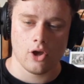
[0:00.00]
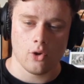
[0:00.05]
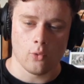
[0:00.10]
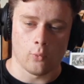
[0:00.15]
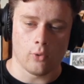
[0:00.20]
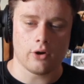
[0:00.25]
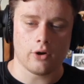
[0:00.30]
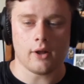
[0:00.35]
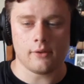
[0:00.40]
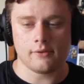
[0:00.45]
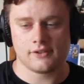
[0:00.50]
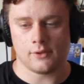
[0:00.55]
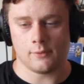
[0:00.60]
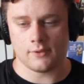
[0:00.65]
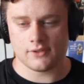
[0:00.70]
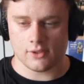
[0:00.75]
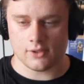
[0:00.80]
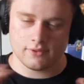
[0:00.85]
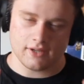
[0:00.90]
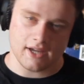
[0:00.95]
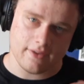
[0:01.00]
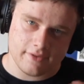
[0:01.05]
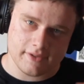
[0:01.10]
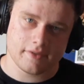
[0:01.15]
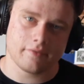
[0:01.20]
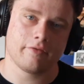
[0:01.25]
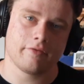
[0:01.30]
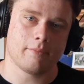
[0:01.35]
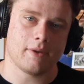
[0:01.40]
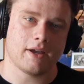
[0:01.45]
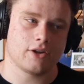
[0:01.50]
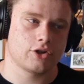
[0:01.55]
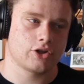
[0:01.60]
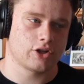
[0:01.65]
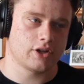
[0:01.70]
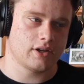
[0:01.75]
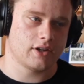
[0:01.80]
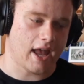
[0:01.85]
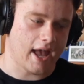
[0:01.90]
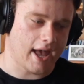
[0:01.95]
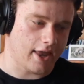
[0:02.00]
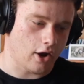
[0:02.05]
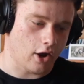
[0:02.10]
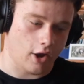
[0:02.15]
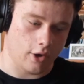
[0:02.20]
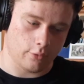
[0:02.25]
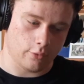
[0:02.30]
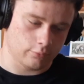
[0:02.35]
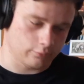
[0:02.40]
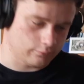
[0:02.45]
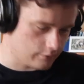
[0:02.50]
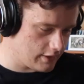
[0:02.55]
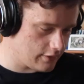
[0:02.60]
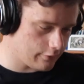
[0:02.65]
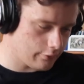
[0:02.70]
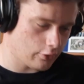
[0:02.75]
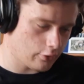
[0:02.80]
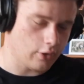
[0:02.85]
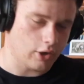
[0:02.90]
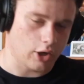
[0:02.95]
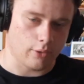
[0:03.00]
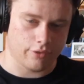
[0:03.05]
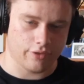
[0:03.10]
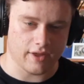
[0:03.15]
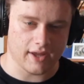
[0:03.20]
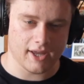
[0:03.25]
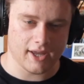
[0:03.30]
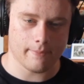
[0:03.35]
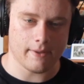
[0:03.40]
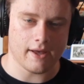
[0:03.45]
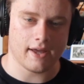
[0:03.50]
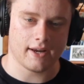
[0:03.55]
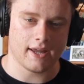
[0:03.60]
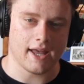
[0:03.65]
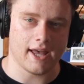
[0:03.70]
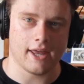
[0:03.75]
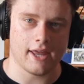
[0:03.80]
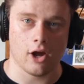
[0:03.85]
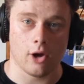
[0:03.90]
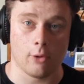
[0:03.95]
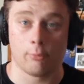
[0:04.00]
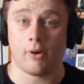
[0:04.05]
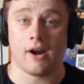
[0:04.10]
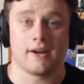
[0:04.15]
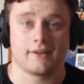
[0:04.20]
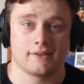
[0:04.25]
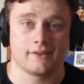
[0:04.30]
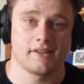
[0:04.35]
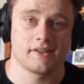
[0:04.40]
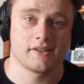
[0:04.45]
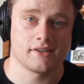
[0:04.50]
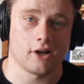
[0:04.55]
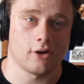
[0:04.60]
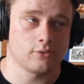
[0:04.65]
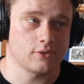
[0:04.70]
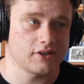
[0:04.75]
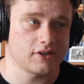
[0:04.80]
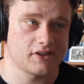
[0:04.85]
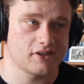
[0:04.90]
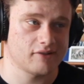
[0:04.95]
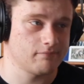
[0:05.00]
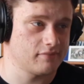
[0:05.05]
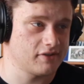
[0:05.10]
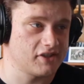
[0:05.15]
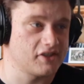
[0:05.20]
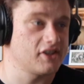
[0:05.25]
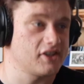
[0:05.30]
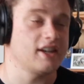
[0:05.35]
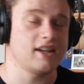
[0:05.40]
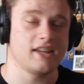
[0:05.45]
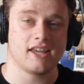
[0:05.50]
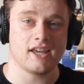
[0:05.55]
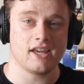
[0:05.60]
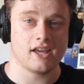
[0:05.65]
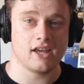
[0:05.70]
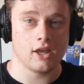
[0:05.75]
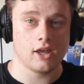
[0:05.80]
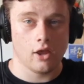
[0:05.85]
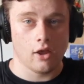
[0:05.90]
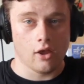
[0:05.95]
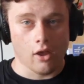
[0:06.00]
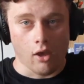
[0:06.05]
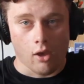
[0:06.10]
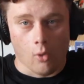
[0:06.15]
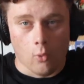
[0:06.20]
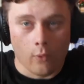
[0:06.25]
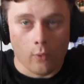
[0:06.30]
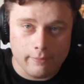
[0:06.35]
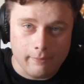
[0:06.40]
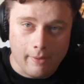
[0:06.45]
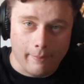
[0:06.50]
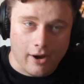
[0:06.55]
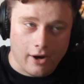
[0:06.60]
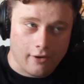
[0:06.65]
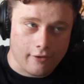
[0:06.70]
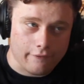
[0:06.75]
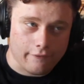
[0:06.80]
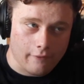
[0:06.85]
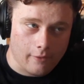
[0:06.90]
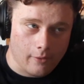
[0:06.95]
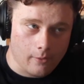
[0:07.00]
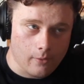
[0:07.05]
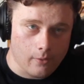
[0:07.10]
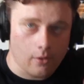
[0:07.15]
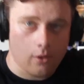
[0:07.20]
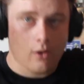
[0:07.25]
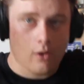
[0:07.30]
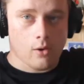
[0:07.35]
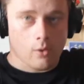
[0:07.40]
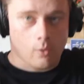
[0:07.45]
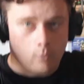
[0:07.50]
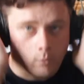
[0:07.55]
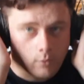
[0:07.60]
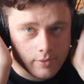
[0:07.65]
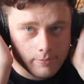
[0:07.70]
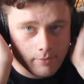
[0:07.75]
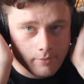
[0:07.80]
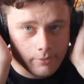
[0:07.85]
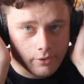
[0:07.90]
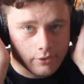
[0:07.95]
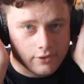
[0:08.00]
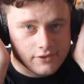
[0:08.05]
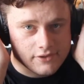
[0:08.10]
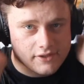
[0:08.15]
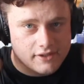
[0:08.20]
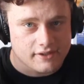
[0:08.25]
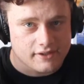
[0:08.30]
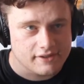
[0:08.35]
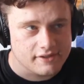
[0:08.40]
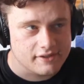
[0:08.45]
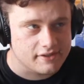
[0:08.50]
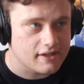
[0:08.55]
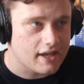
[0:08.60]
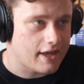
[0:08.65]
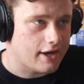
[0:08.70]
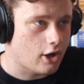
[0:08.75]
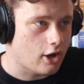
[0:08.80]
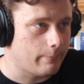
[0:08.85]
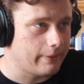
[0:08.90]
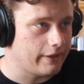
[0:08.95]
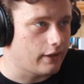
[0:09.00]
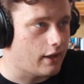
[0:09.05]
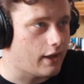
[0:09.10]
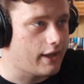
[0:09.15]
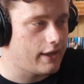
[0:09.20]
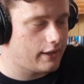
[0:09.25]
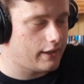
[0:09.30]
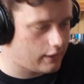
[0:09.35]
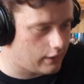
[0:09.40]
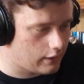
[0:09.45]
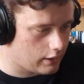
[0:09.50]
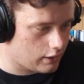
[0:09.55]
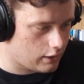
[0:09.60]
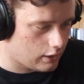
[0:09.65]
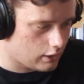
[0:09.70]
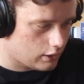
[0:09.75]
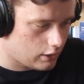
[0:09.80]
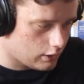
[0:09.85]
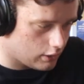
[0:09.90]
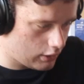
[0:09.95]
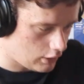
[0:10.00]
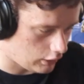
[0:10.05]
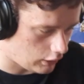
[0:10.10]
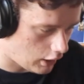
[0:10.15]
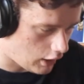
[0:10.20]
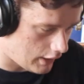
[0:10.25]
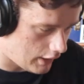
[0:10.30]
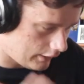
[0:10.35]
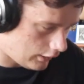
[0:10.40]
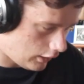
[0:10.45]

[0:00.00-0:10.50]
what I'll do is I'll take this information and I'll read through it, I'll think about it, and I'll practice. I'll just sit here with my microphone, with my monitors, and I'll be like, line.